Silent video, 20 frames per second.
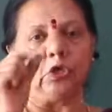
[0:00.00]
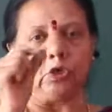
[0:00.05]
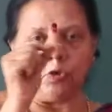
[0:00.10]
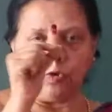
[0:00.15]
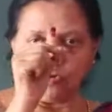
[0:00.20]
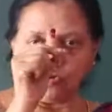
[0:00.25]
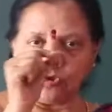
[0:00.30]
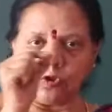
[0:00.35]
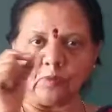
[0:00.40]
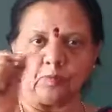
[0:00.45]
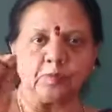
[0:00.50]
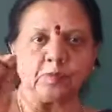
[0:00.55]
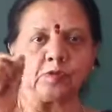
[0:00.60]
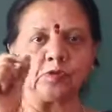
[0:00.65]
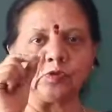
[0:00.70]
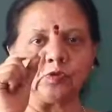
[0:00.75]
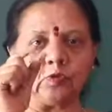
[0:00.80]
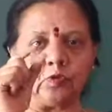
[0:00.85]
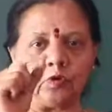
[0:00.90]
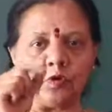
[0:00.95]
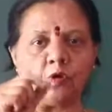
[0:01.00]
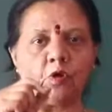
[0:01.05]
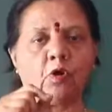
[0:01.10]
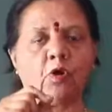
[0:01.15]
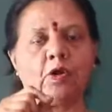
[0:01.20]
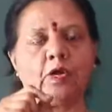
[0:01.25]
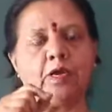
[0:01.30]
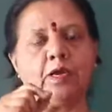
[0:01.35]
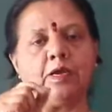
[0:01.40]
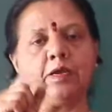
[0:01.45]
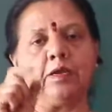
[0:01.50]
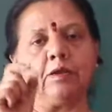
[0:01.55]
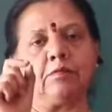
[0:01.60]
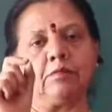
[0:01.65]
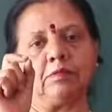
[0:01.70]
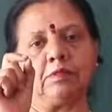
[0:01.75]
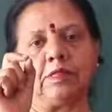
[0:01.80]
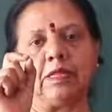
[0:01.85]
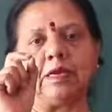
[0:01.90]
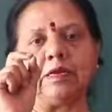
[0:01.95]
You are supposed to draw
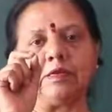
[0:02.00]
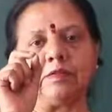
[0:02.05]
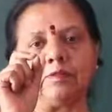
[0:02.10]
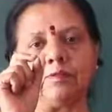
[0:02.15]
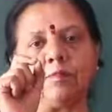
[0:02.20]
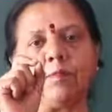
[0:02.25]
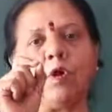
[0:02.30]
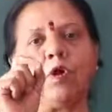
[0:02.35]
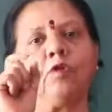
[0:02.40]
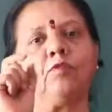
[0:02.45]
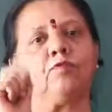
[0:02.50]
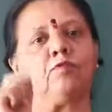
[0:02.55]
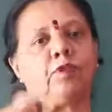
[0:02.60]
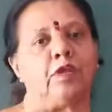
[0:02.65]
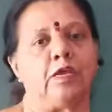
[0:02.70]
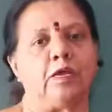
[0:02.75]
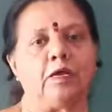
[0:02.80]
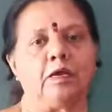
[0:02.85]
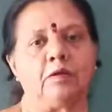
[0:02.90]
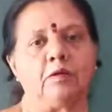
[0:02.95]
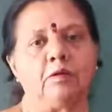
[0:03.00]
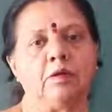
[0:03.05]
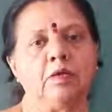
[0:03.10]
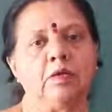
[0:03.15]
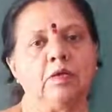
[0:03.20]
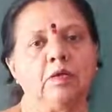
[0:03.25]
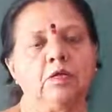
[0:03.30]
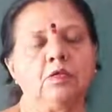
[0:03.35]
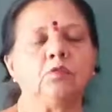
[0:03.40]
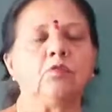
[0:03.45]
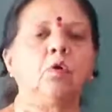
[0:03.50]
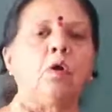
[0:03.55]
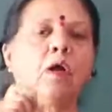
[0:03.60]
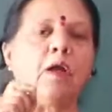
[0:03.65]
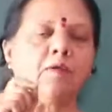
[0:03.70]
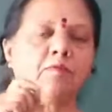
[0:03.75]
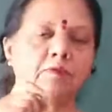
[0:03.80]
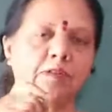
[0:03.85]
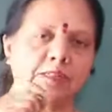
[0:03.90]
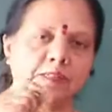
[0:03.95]
it, that small figure. So I
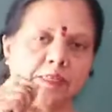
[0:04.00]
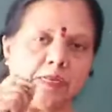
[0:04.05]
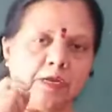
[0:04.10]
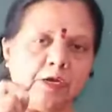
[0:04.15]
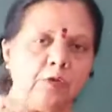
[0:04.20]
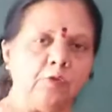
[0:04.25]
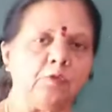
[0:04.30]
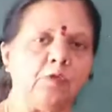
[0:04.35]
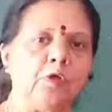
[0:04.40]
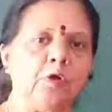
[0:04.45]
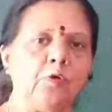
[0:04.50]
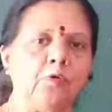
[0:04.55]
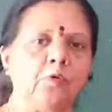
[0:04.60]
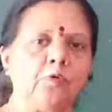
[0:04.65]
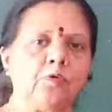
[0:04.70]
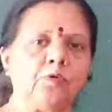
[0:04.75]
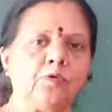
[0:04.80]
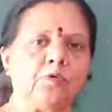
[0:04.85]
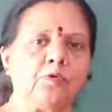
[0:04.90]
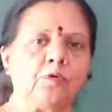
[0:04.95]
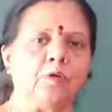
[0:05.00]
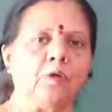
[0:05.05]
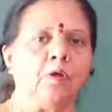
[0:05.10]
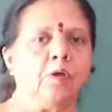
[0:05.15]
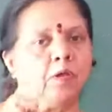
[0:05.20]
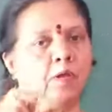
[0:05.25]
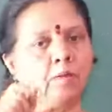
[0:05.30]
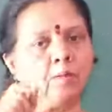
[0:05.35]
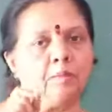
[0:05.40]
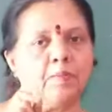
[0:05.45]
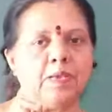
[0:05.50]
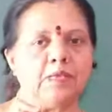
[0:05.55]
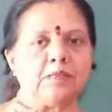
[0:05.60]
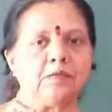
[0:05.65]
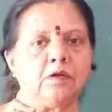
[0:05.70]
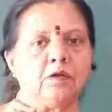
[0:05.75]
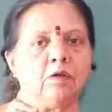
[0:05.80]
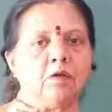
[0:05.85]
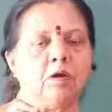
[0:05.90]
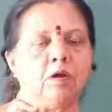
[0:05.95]
will send you the notes
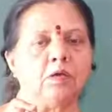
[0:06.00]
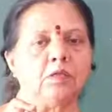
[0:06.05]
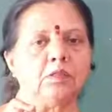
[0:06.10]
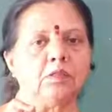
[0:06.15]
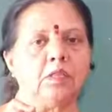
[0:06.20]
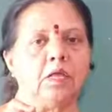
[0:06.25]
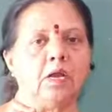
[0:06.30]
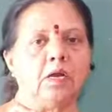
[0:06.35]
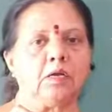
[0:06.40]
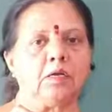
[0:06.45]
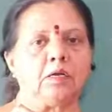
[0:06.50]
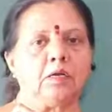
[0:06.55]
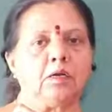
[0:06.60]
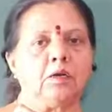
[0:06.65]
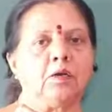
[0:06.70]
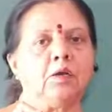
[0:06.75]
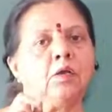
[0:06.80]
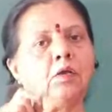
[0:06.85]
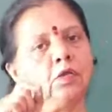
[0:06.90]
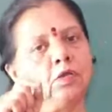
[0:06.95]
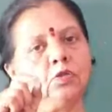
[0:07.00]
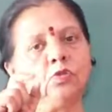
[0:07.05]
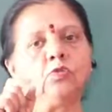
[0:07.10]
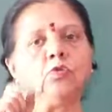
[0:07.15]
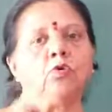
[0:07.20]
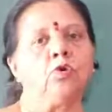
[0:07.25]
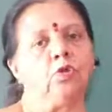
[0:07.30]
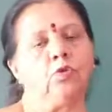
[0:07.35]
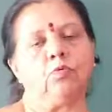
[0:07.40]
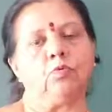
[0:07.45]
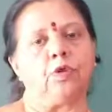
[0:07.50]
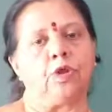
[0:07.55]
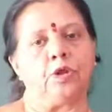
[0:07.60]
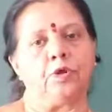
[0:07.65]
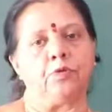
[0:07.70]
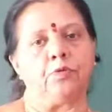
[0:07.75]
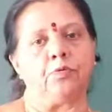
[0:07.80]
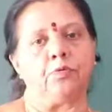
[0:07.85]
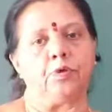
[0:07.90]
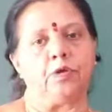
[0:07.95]
based on that, so you
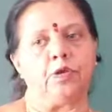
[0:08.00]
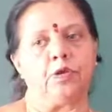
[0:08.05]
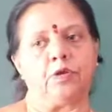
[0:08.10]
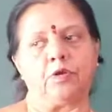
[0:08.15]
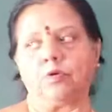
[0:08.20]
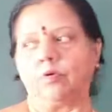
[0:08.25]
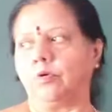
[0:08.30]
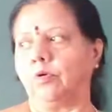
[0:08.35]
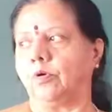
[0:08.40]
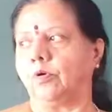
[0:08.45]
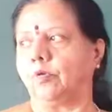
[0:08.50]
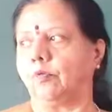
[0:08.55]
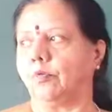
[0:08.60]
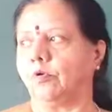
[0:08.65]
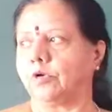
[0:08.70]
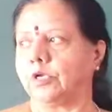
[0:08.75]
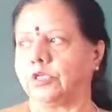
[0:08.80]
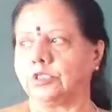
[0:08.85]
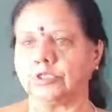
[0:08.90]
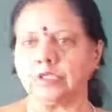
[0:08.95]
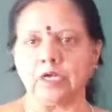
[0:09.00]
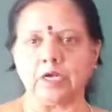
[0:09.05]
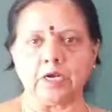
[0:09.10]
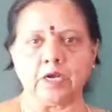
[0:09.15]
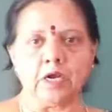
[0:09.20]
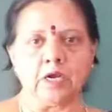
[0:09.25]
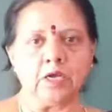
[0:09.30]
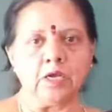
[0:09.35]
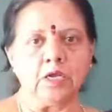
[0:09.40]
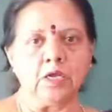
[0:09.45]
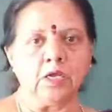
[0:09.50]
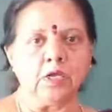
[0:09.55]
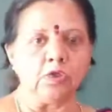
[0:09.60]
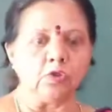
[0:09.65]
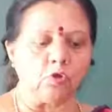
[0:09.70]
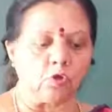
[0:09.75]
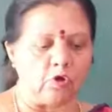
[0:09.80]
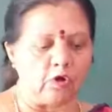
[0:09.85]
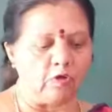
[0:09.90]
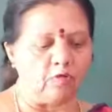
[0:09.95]
can do it. Okay, children?
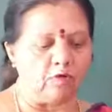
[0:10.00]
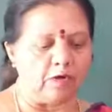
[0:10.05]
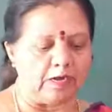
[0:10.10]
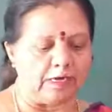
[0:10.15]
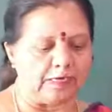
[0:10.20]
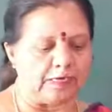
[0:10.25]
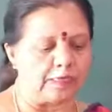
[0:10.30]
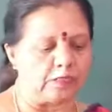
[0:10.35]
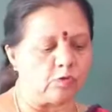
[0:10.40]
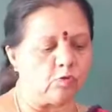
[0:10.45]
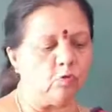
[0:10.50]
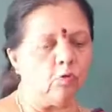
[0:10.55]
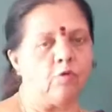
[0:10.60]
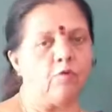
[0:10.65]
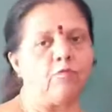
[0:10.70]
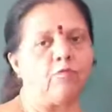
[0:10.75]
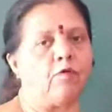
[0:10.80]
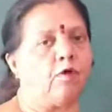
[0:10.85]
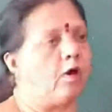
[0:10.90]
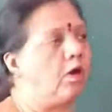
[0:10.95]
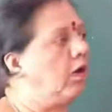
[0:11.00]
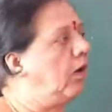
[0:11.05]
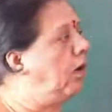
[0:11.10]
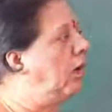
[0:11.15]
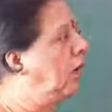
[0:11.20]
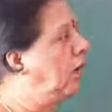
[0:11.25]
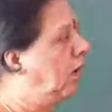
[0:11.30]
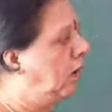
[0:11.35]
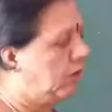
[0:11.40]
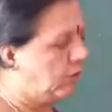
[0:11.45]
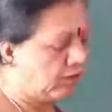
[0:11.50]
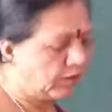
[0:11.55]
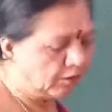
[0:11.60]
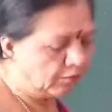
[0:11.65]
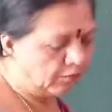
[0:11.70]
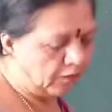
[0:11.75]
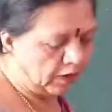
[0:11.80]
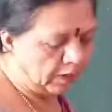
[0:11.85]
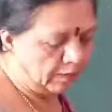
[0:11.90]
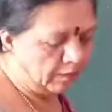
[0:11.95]
So now let us go for the
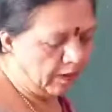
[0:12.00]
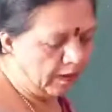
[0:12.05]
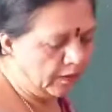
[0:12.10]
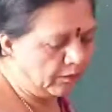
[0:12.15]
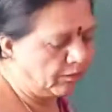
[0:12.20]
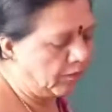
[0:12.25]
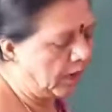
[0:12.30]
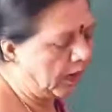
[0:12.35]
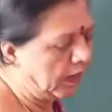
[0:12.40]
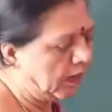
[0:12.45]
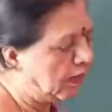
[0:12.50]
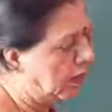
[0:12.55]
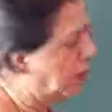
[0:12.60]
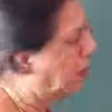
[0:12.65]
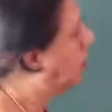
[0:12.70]
one by one